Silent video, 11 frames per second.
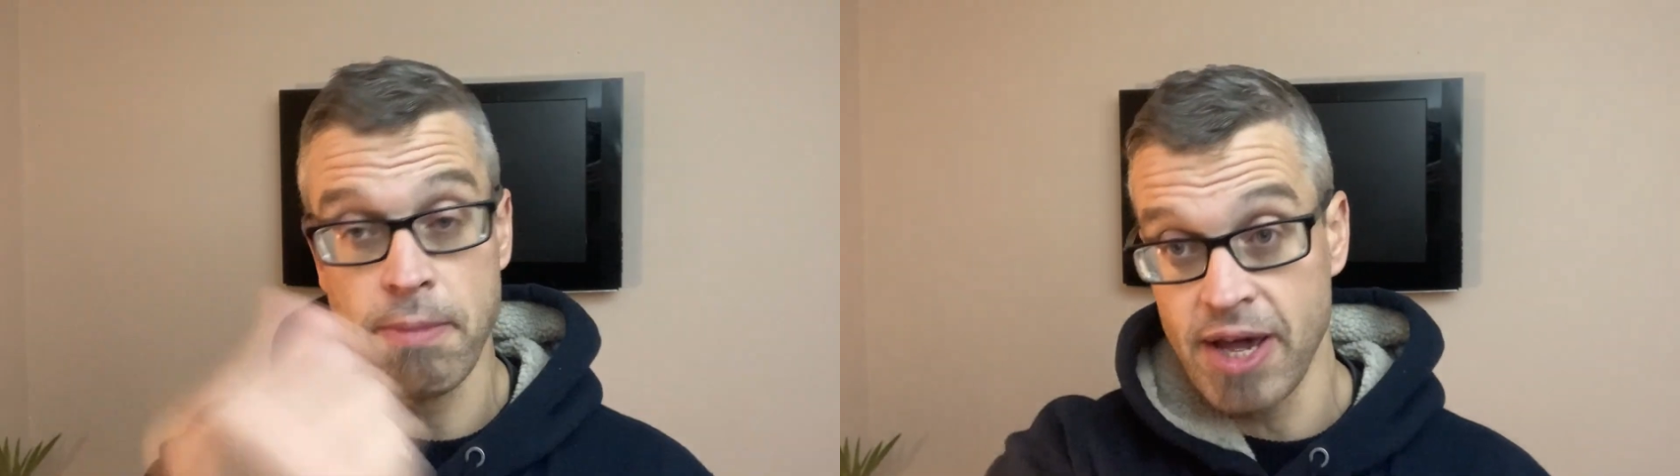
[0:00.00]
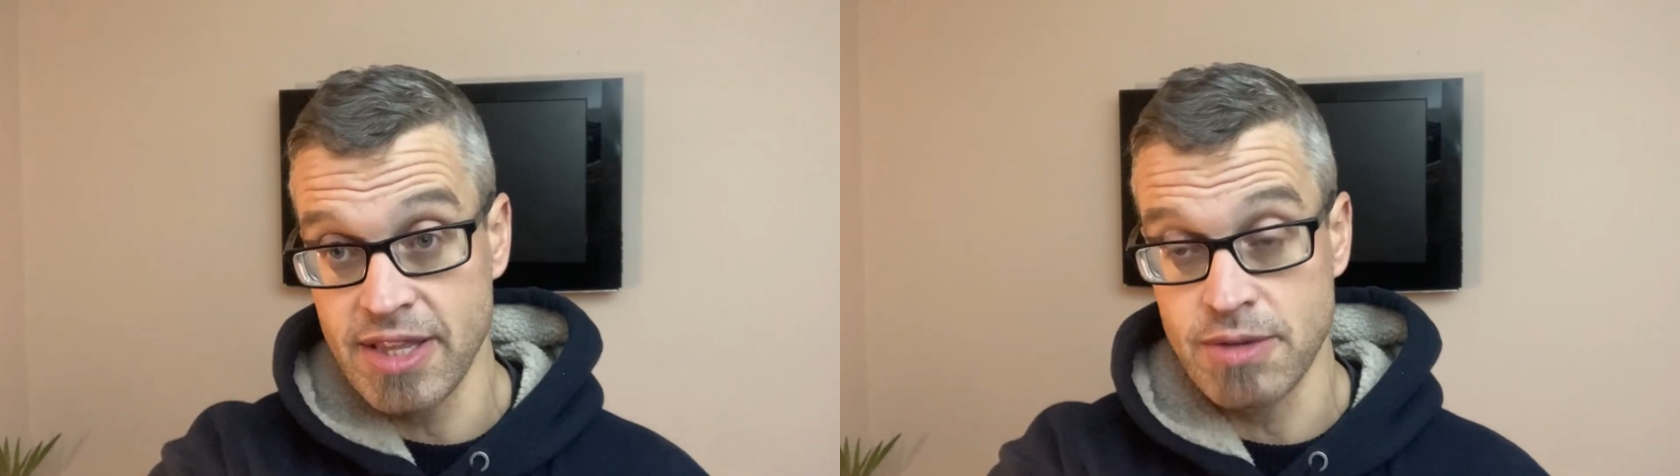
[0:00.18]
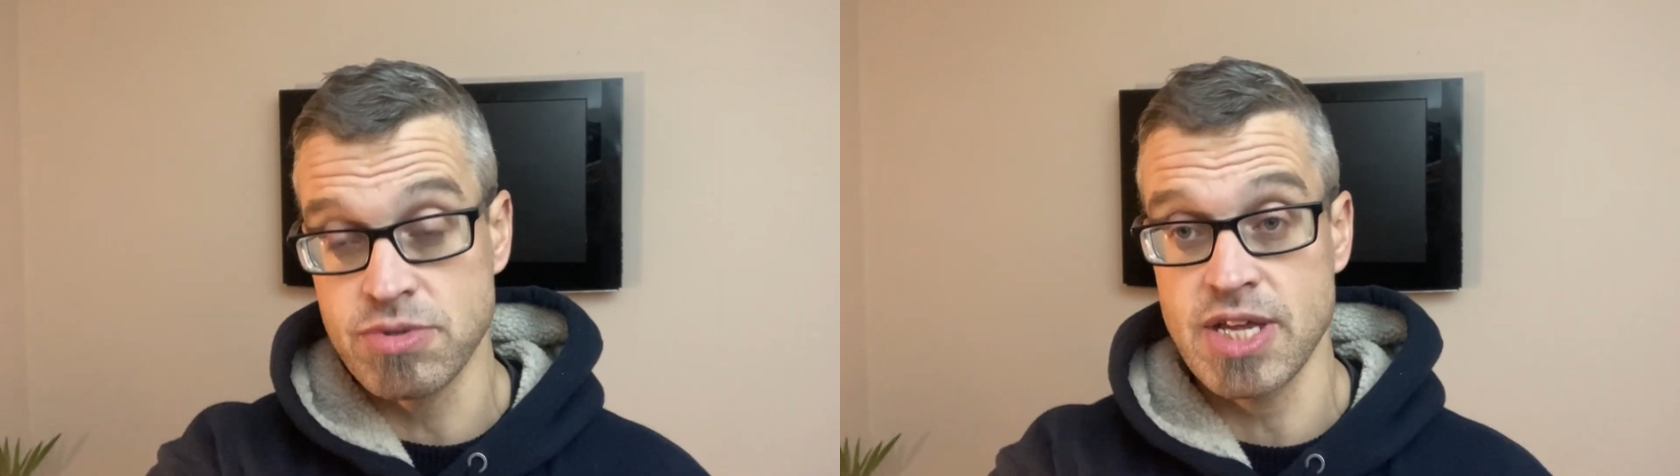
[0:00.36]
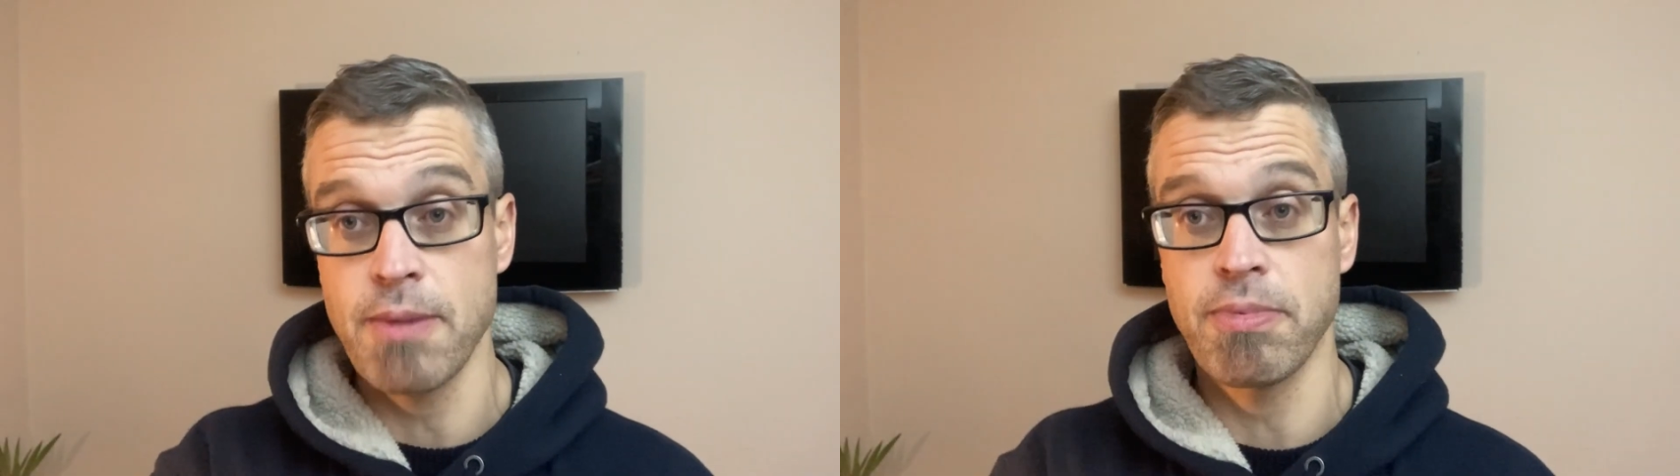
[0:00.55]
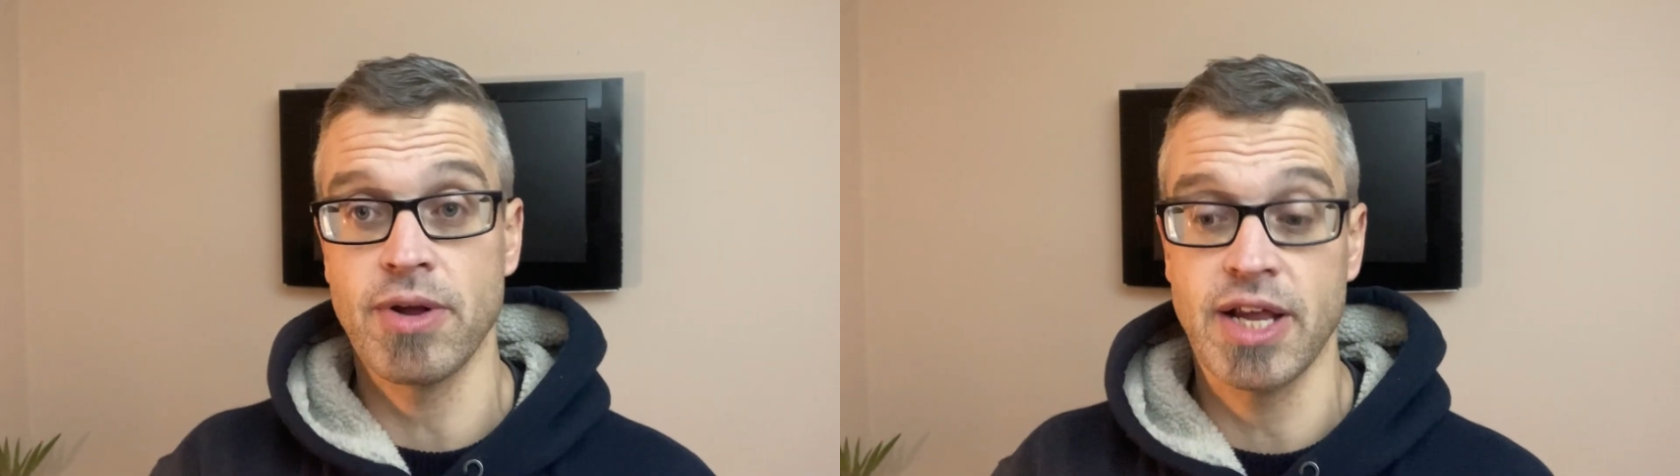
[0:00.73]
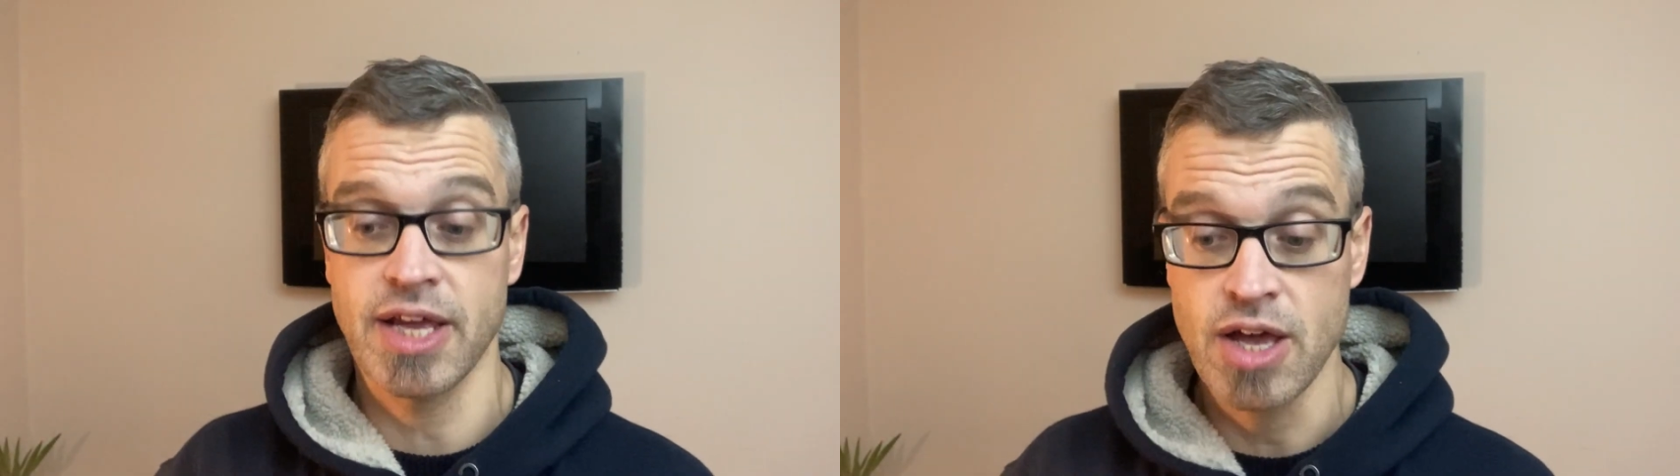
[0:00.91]
pay them
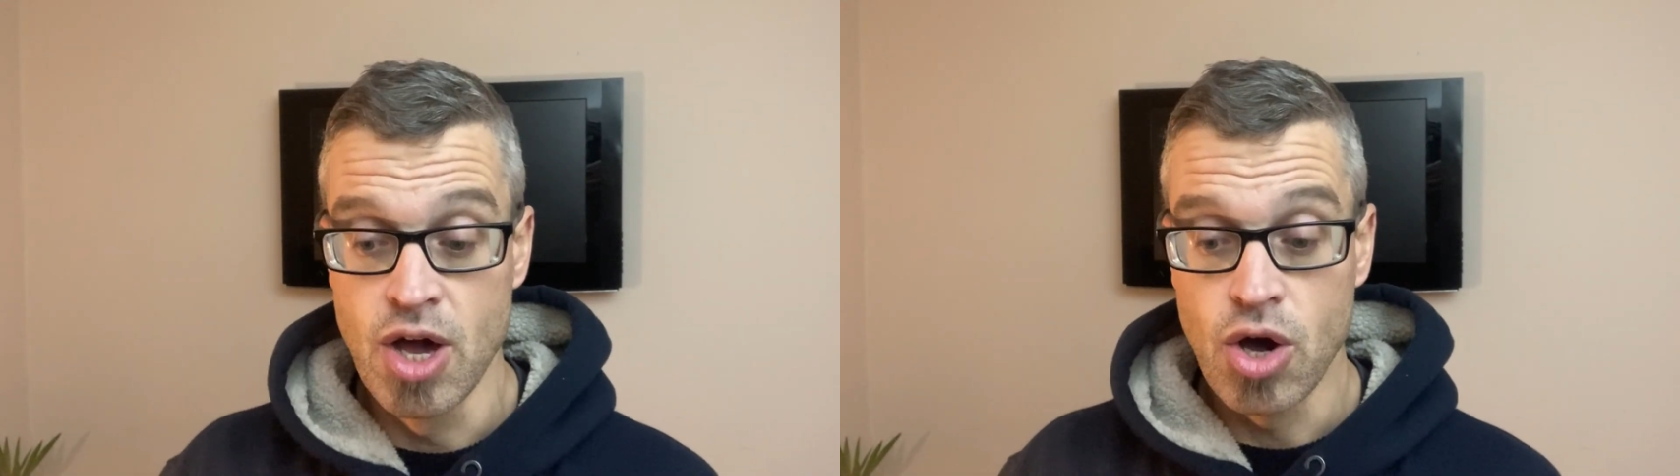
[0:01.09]
separately,